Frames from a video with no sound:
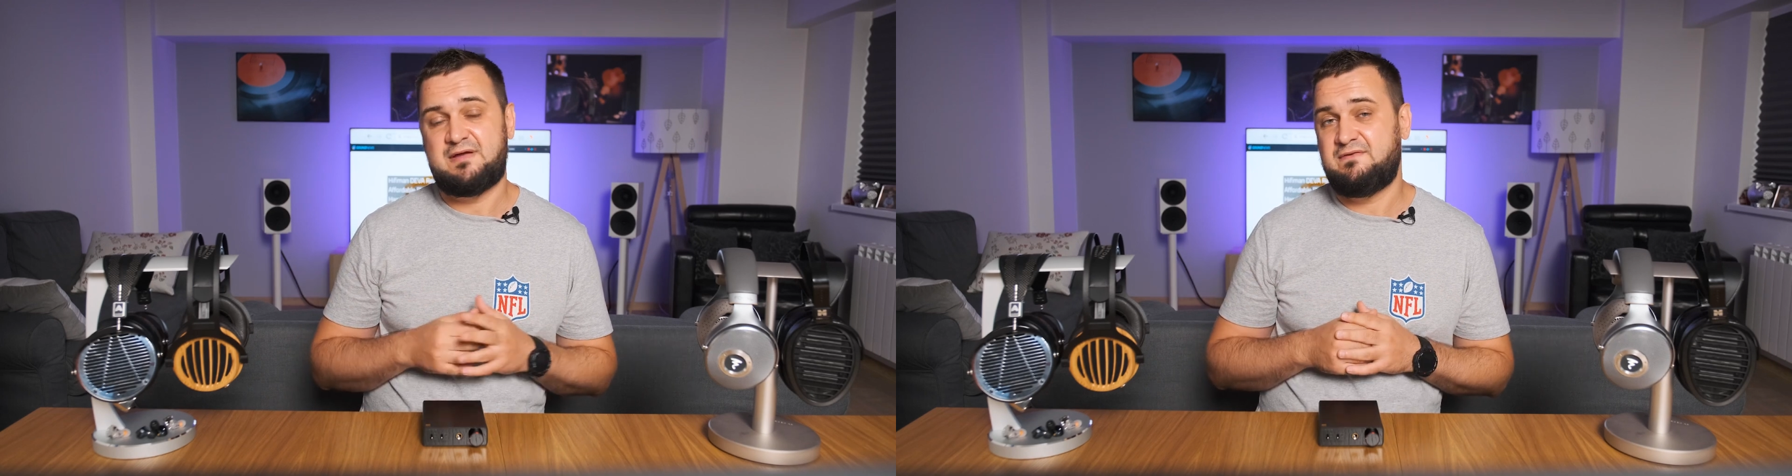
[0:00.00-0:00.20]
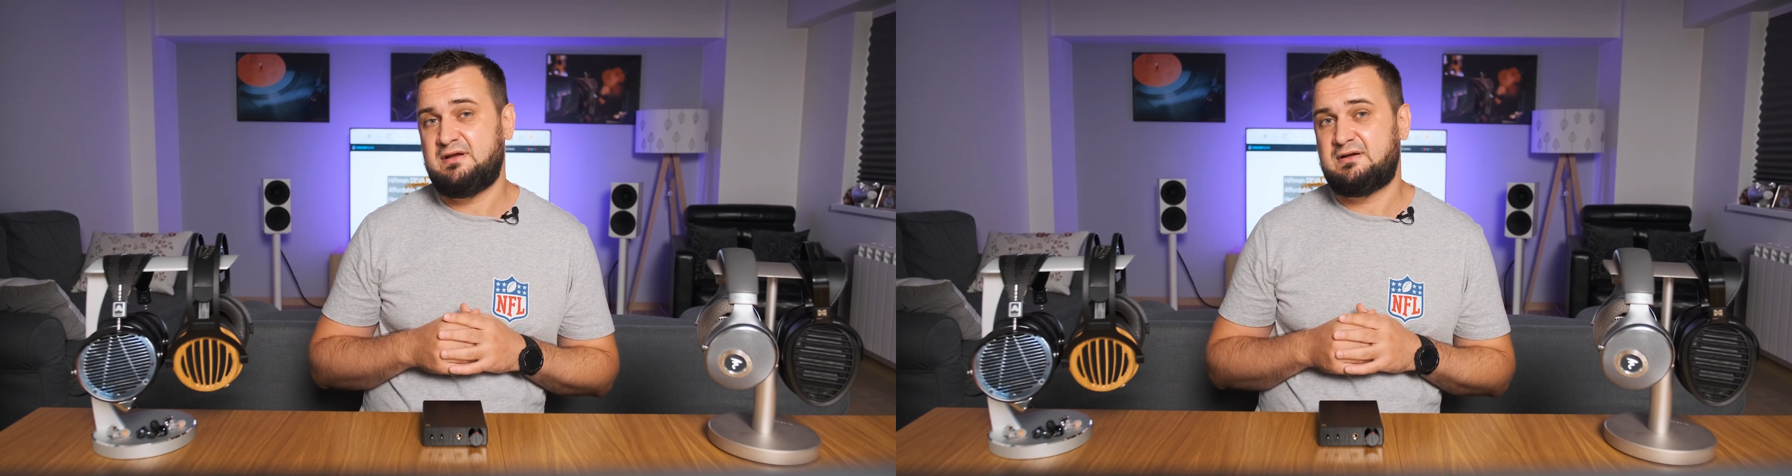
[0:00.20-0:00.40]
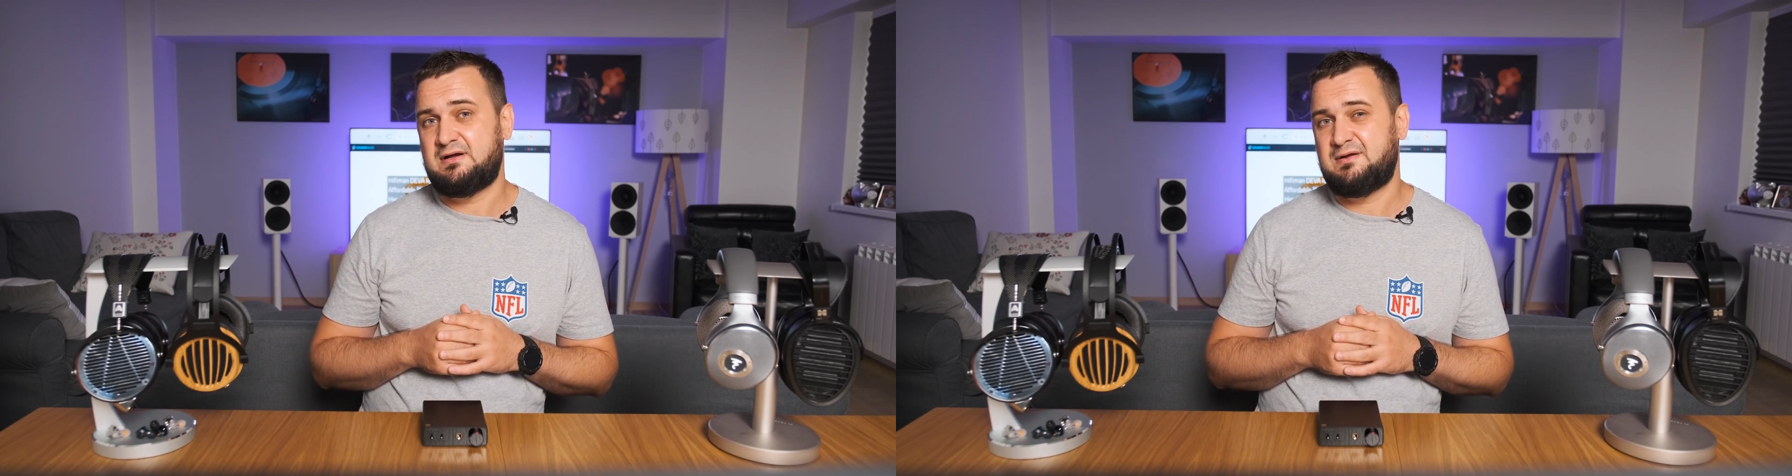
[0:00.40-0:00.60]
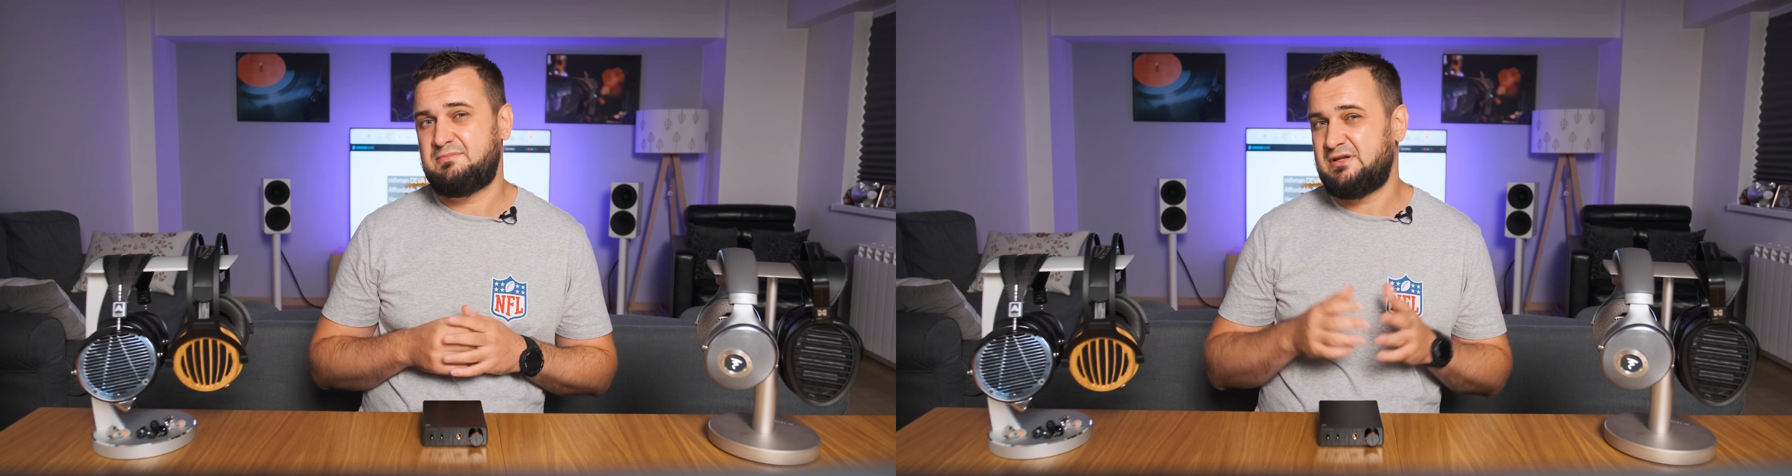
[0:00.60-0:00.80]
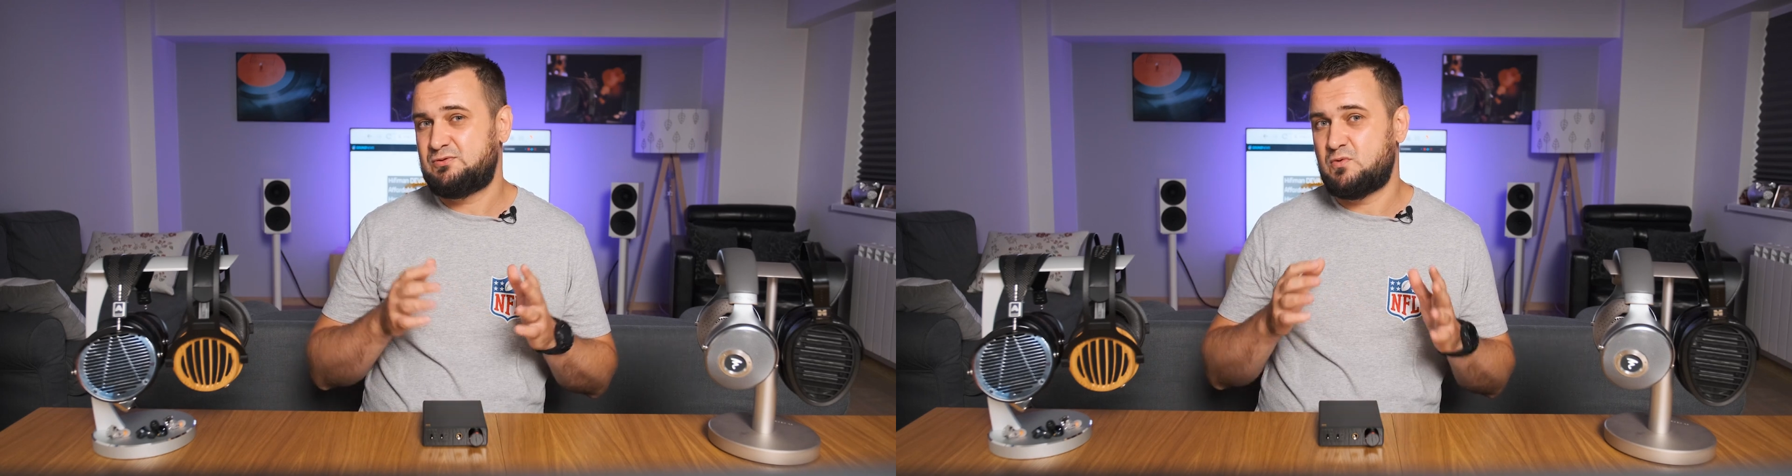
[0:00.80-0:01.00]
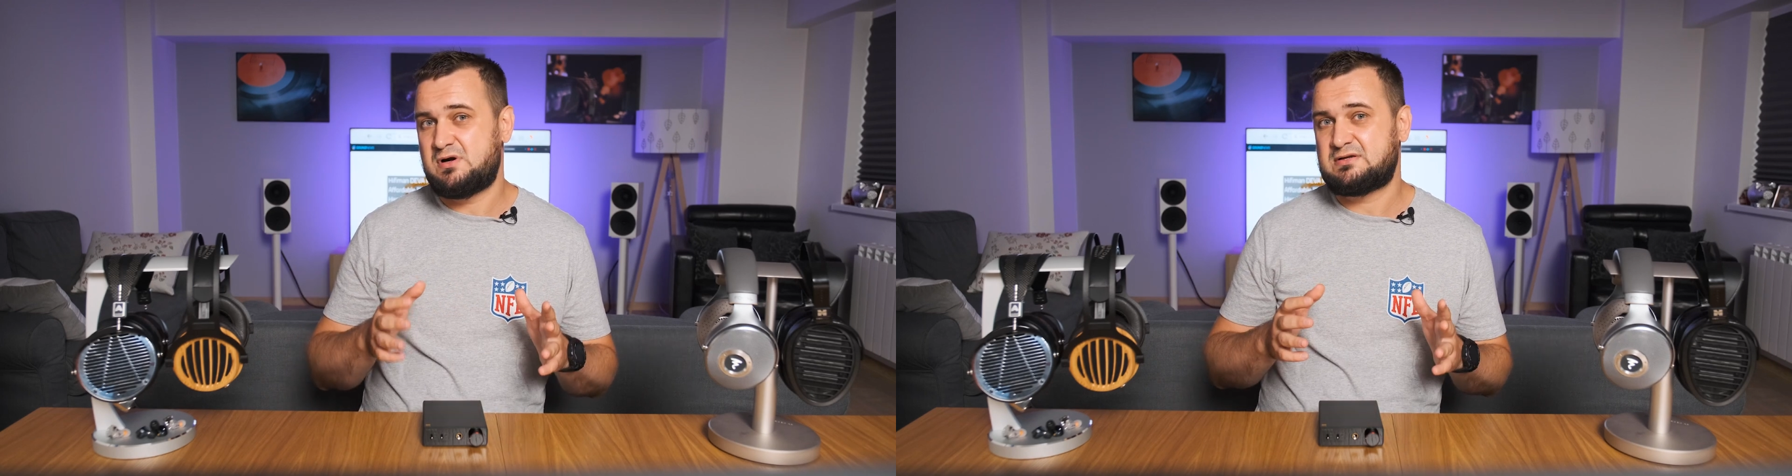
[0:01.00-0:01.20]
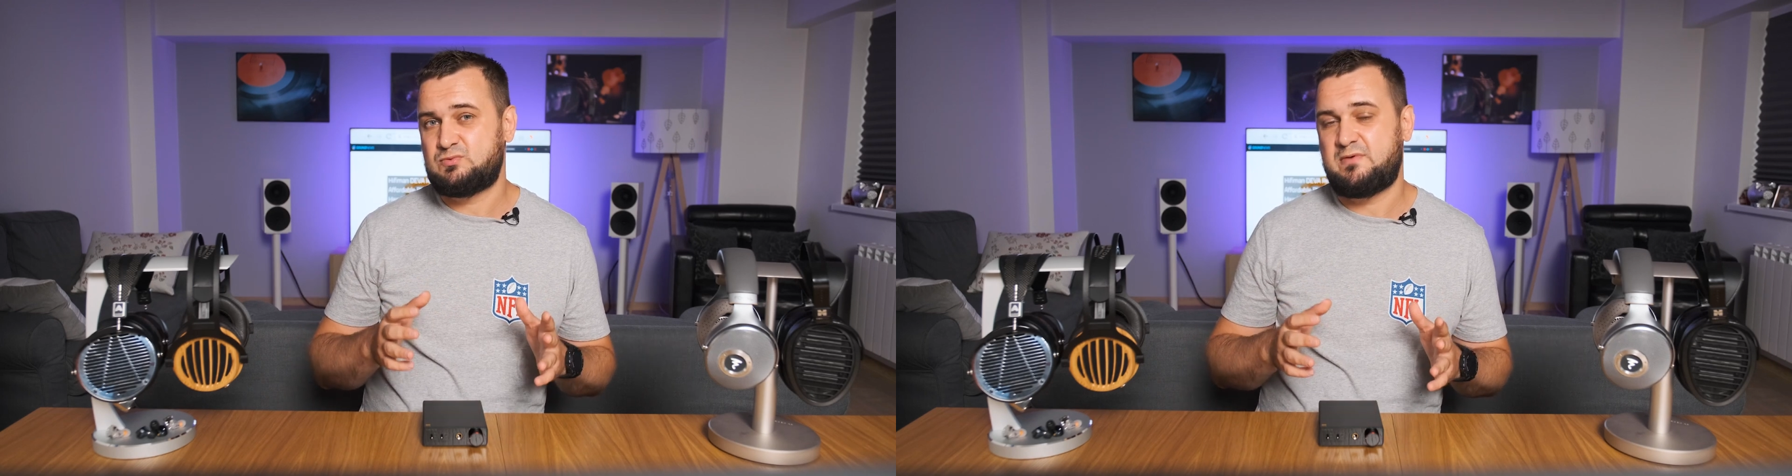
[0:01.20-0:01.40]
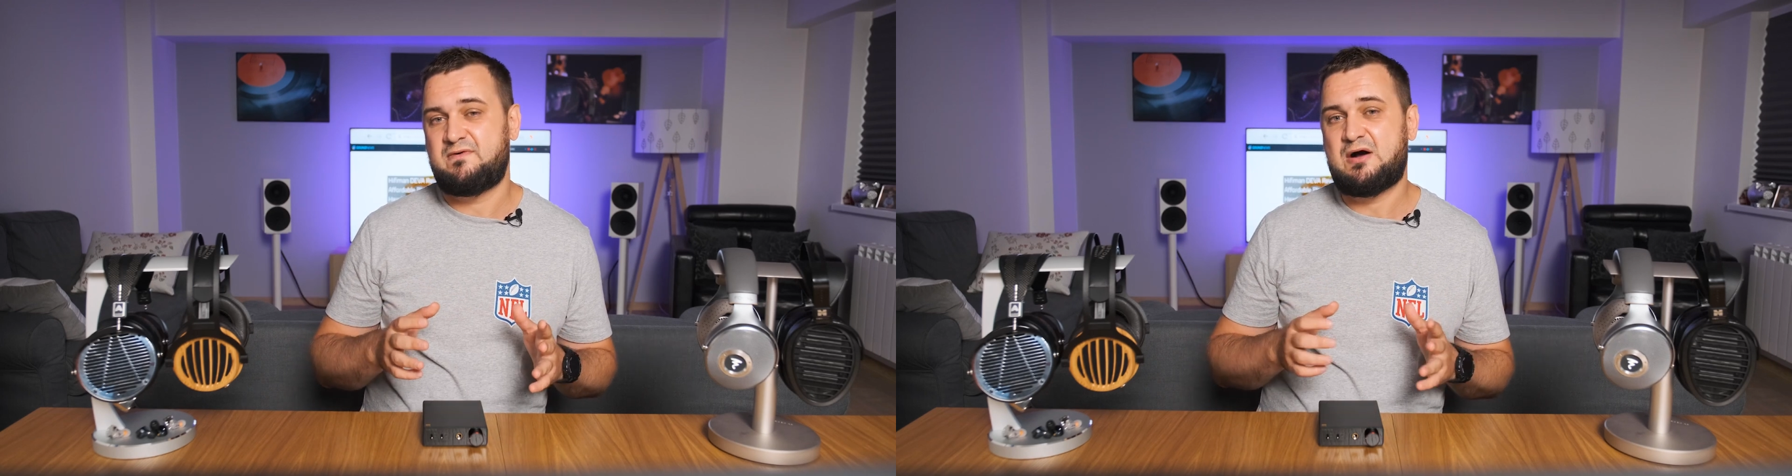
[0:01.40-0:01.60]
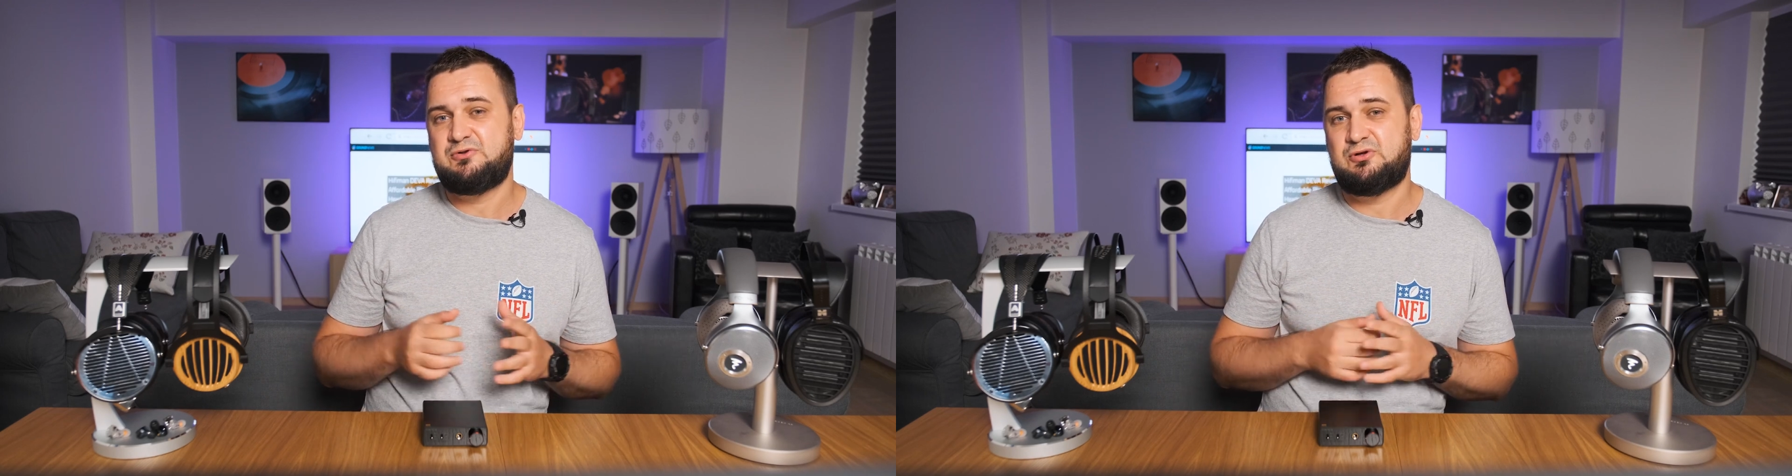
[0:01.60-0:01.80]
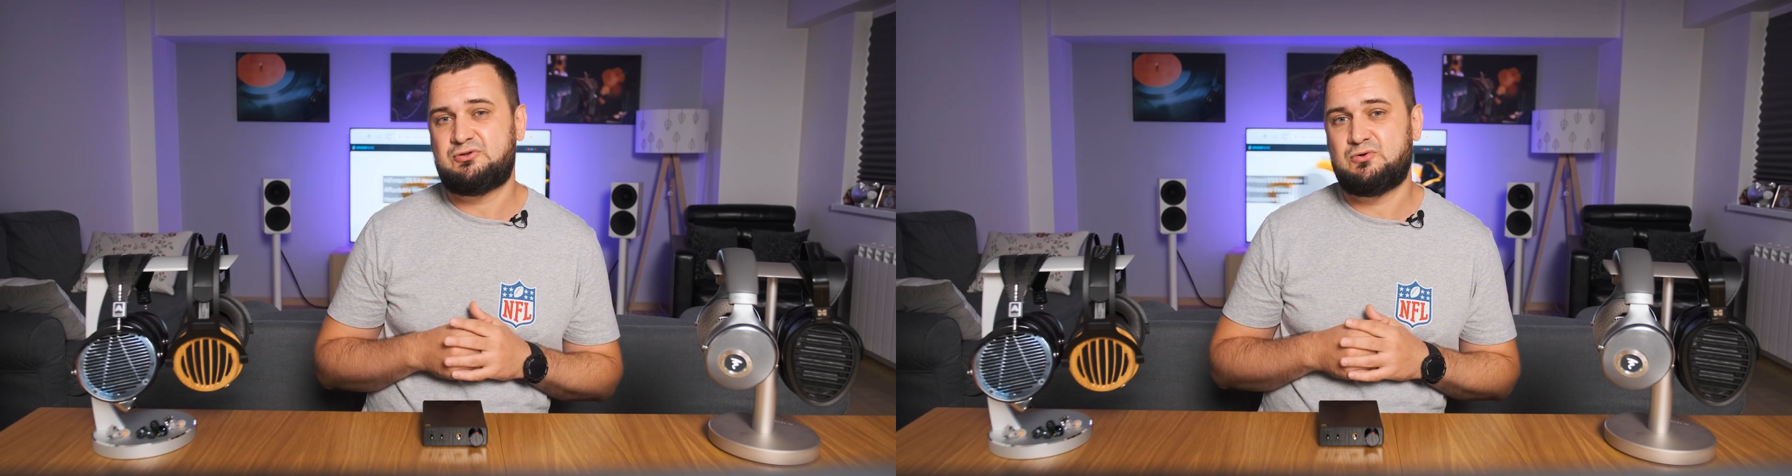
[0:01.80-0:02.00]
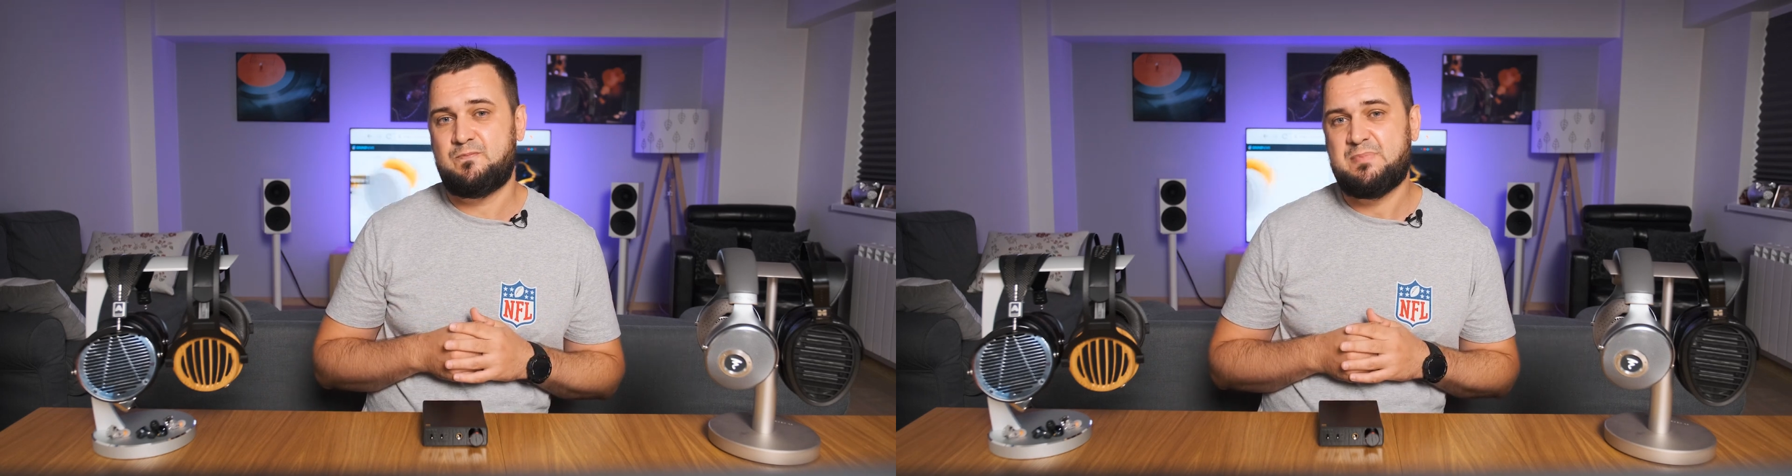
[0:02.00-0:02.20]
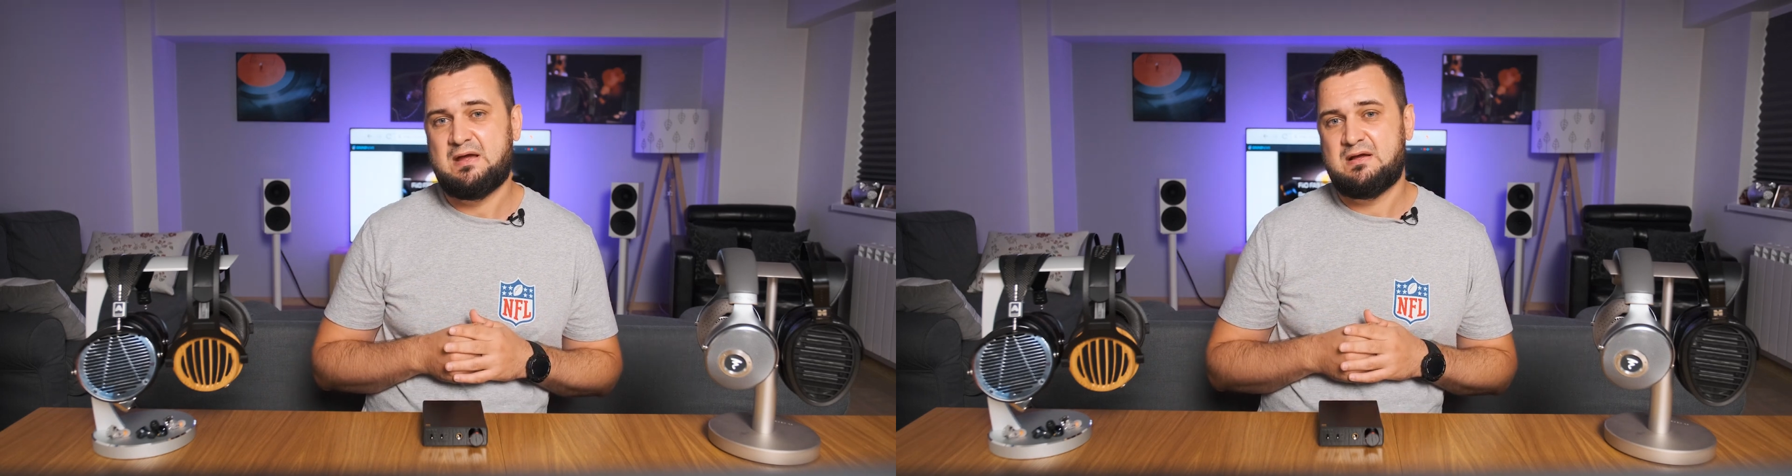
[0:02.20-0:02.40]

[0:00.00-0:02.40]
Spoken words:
I think it works with audio too.